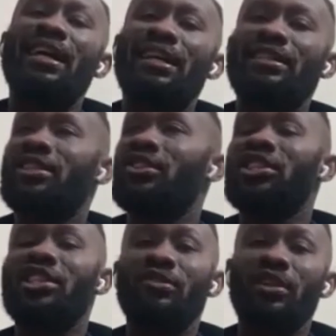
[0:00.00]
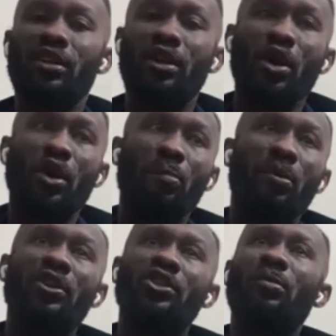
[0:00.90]
analysis on TV.
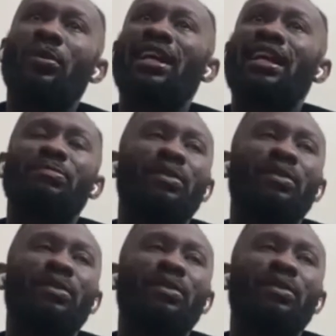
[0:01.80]
But someone that has